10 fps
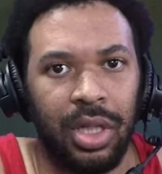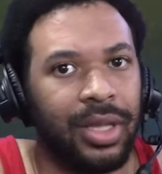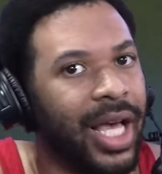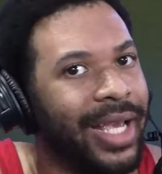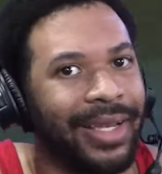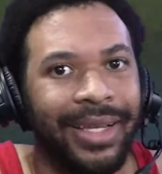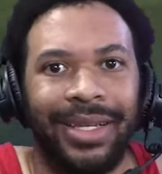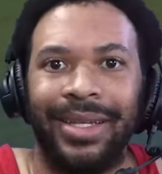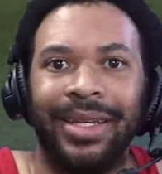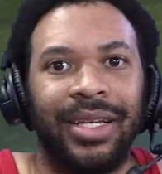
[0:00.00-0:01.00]
Like,
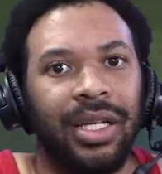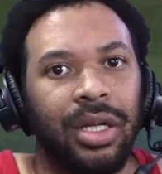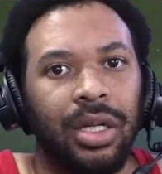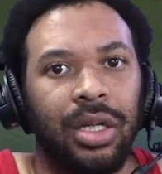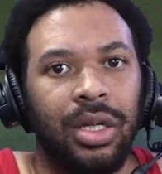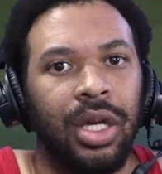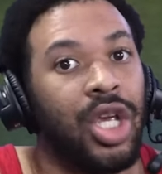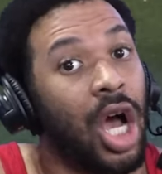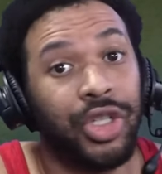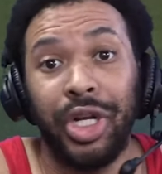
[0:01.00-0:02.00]

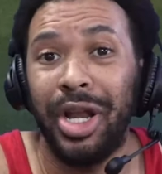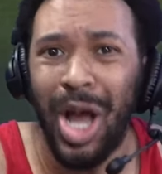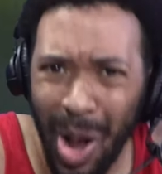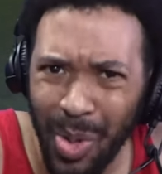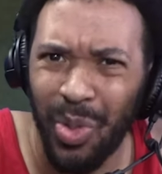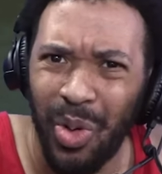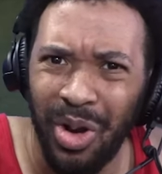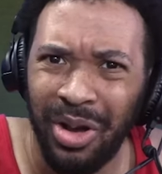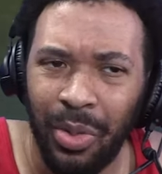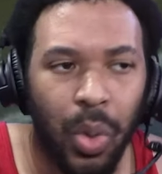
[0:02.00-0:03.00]
y'all should have known.
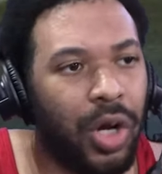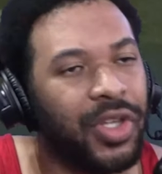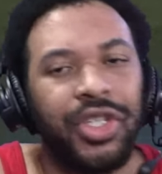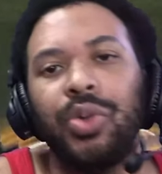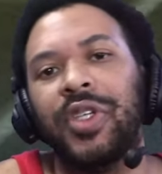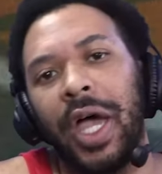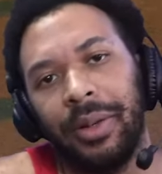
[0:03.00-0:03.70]
Where are the twos at?